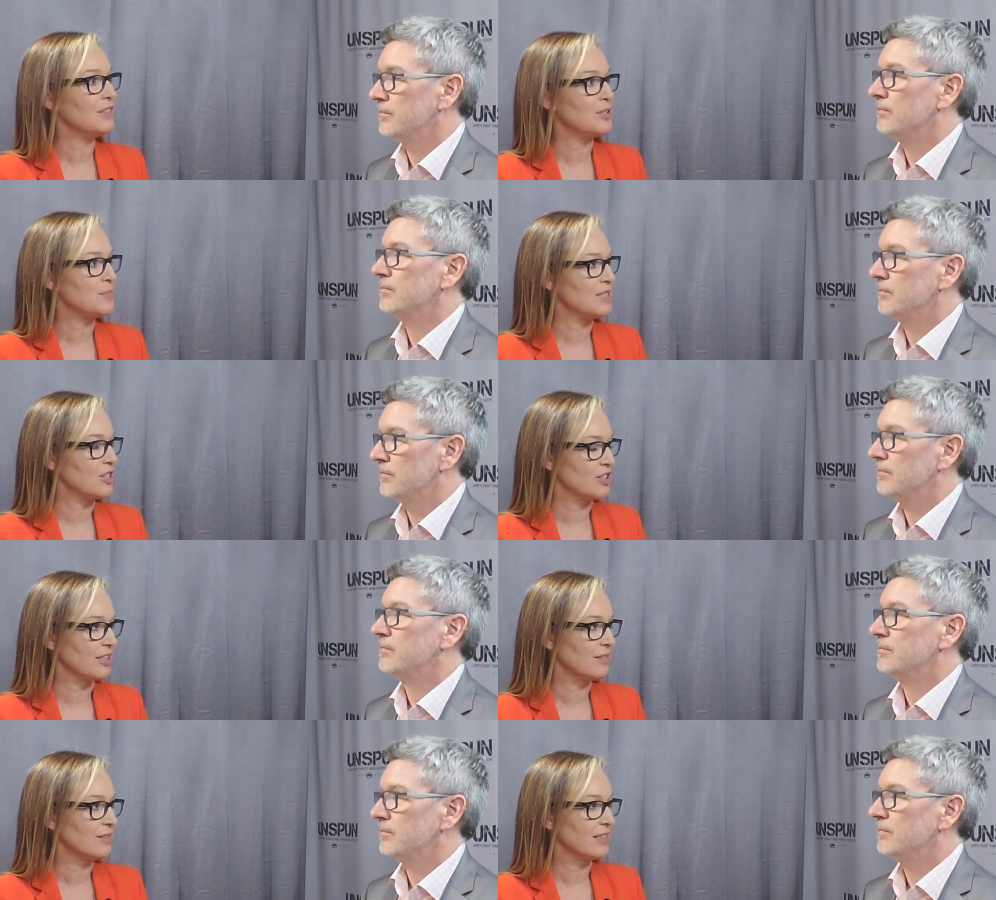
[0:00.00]
Speaker 1: of his
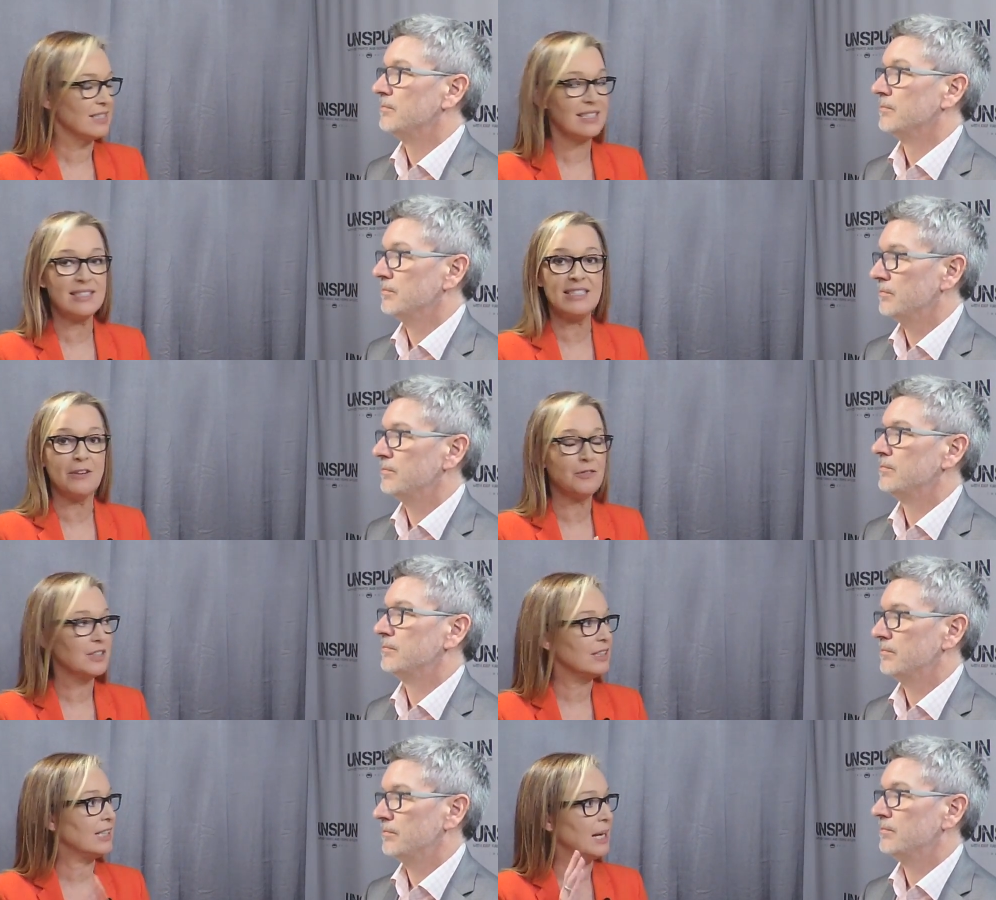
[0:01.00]
position, because he is
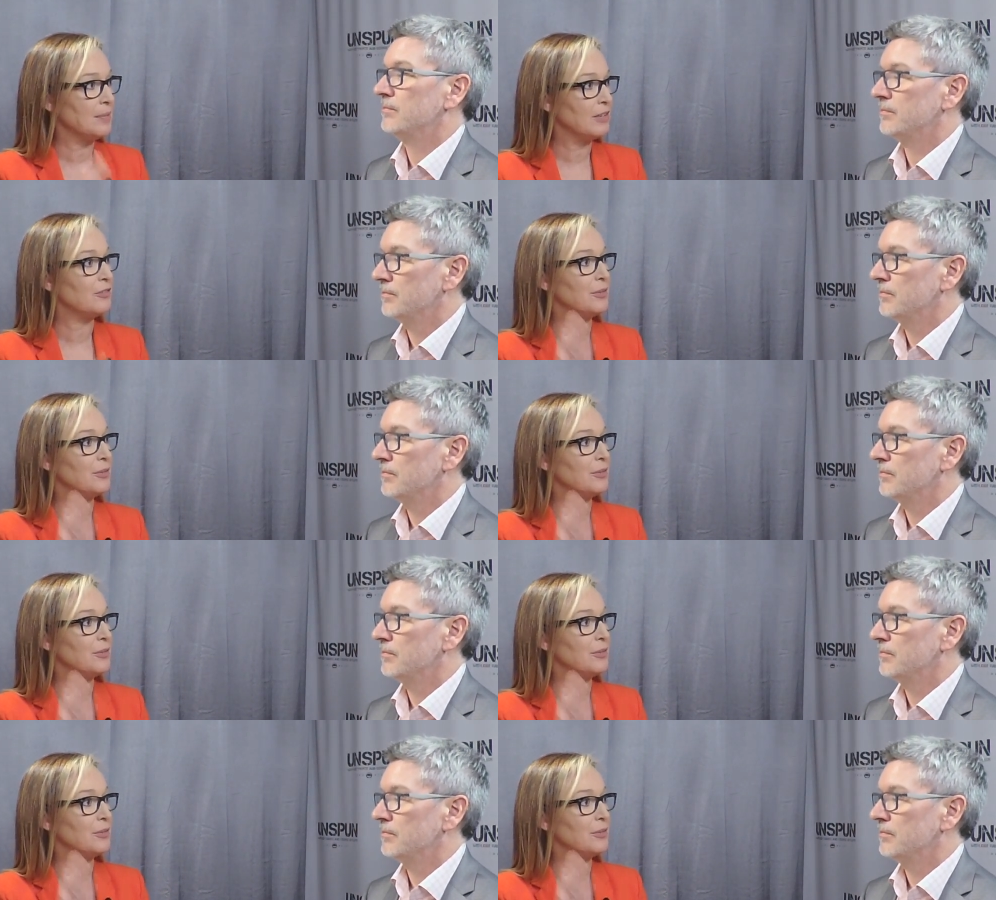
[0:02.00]
definitely coming